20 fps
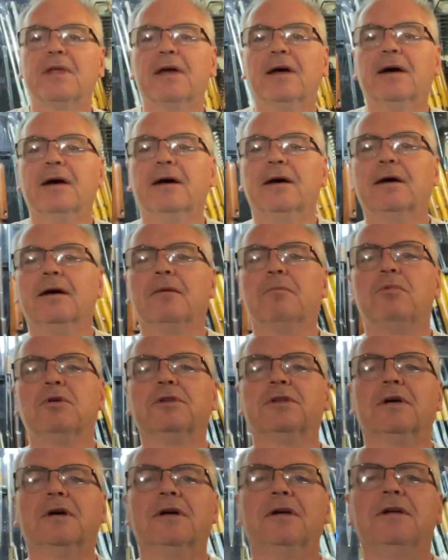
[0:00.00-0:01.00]
Uh, put
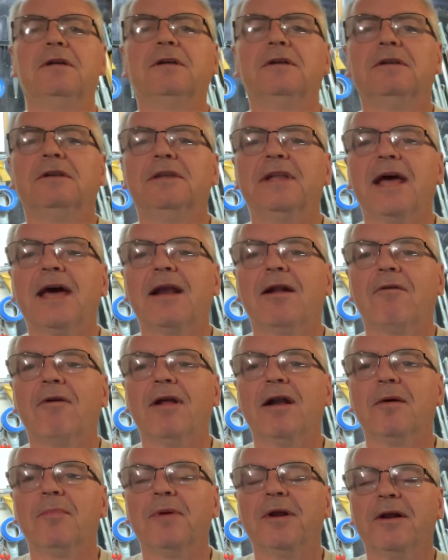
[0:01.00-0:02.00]
the data right
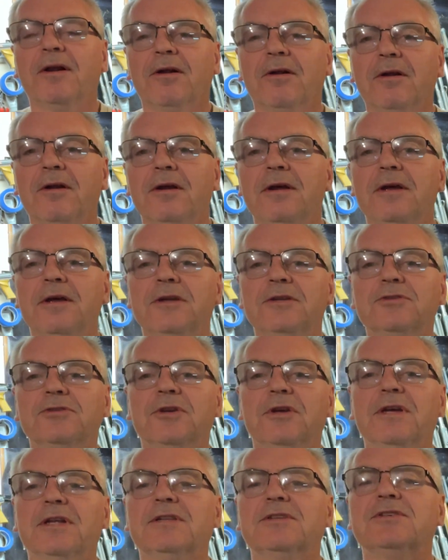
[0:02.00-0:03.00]
up here so
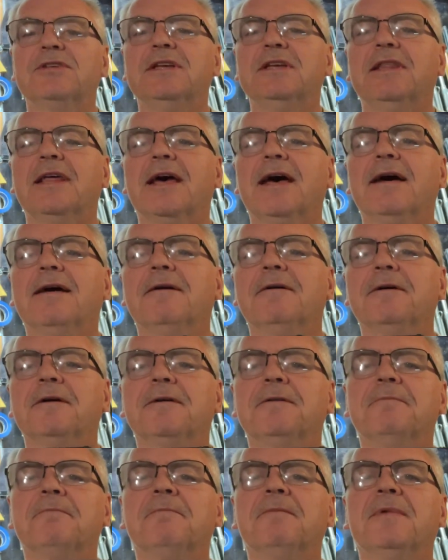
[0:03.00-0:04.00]
you can see that.
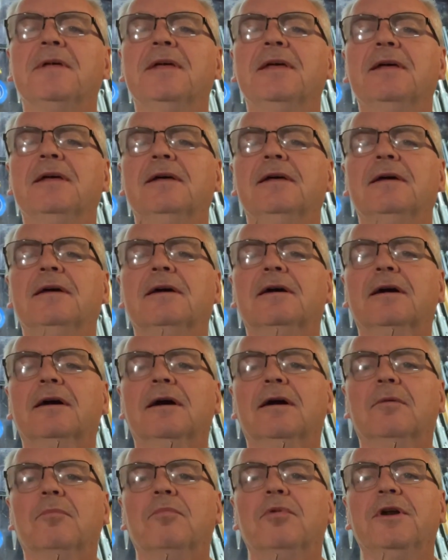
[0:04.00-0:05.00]

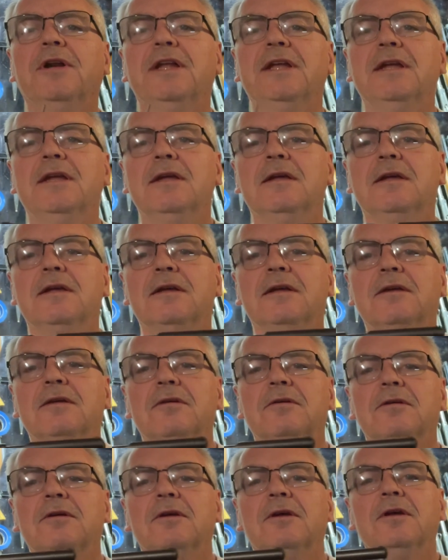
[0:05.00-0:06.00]
Uh, pretty,
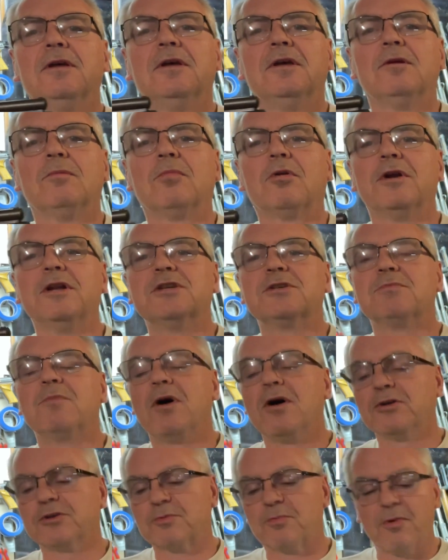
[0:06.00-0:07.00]
pretty
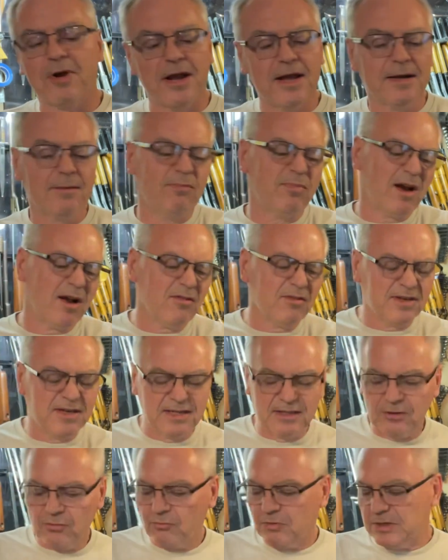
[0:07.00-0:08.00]
small spread, but I only
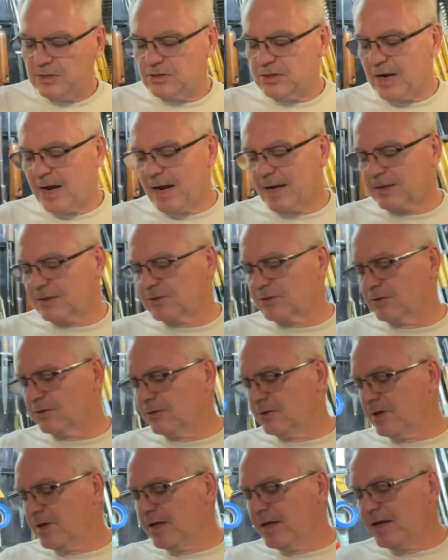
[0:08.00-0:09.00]
did three shots, so
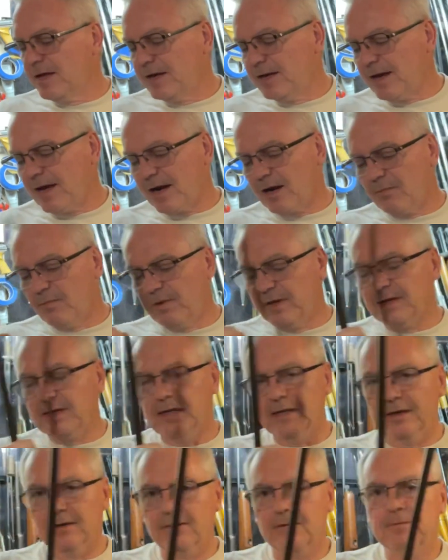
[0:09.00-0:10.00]
not a big
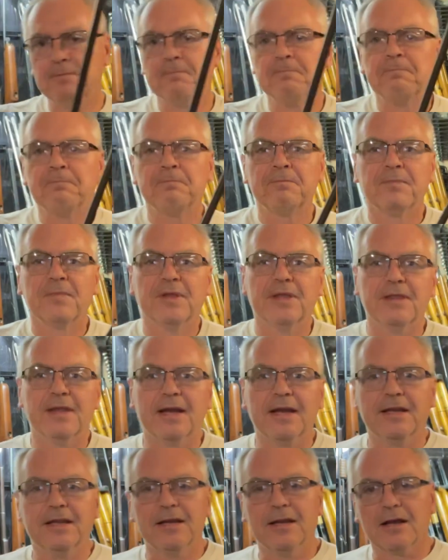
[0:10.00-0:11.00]
deal. And then
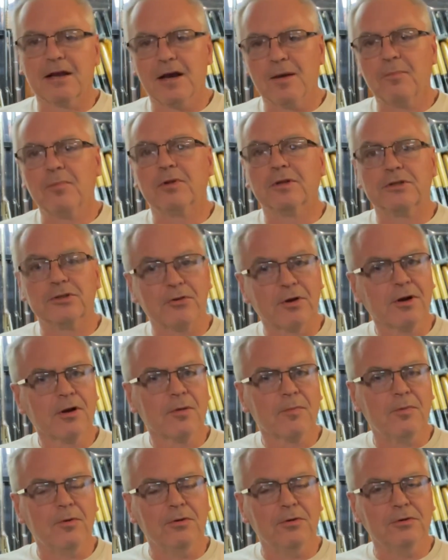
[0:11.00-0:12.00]
I did a couple of trigger
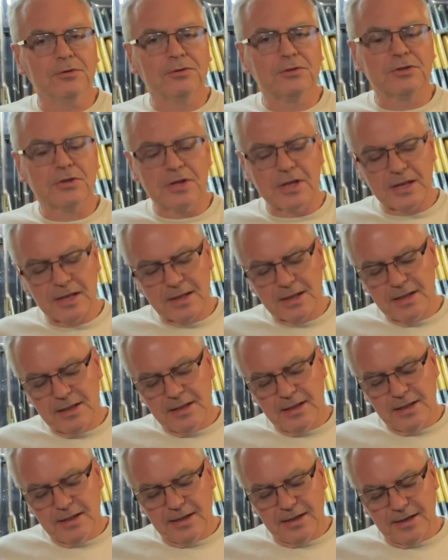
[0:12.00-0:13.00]
pulls,
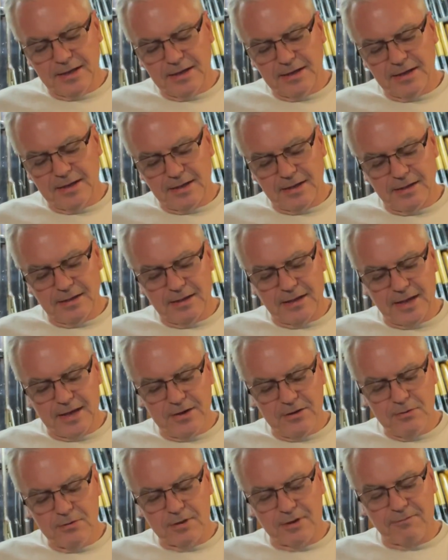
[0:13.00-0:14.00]
and uh, I
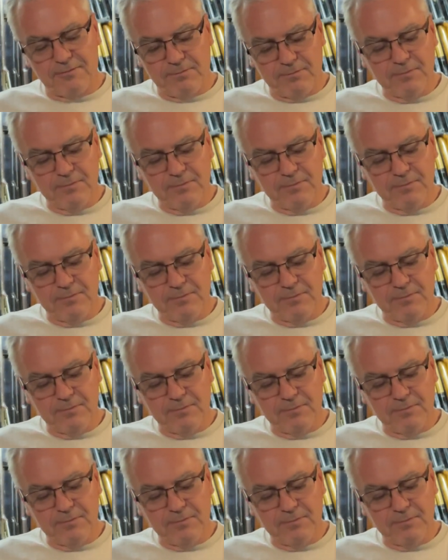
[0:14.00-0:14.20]
knew I,